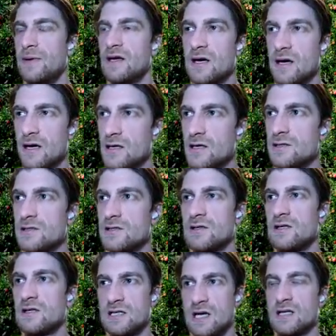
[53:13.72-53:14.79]

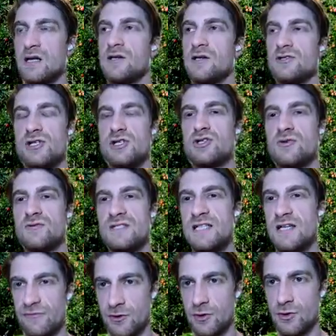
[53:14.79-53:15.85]
because the technology is so
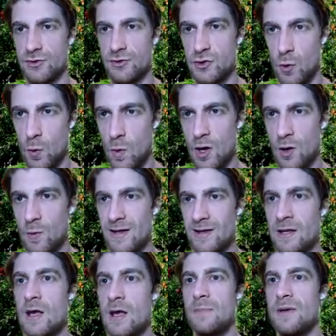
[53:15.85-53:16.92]
difficult to work
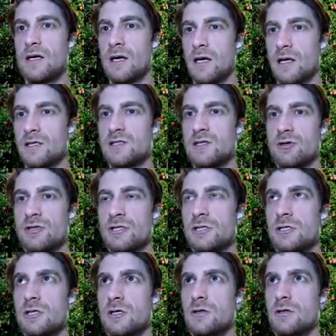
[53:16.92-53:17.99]
with, because there
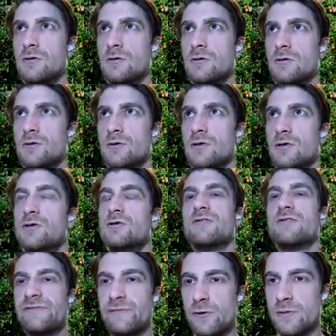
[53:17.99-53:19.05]
is no
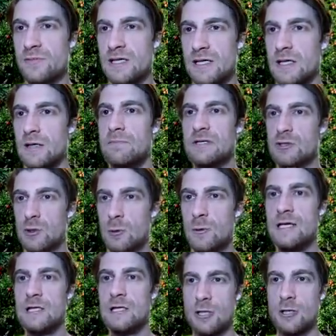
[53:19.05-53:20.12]
uniformity
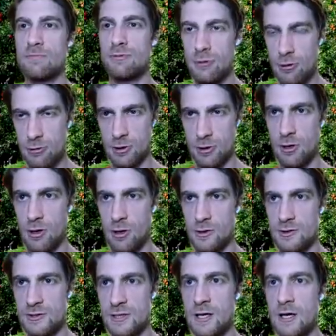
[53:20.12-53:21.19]
between the
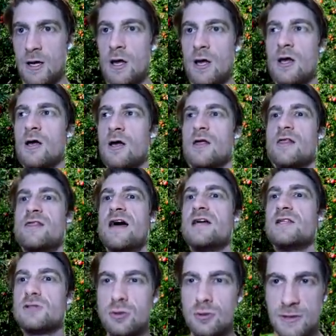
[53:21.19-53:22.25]
protocols,
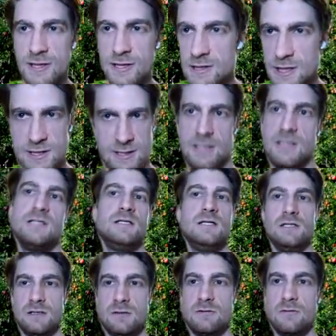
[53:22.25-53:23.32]
that tooling doesn't
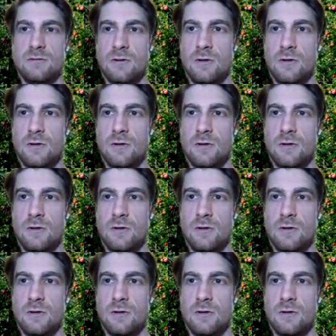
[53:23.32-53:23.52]
exist.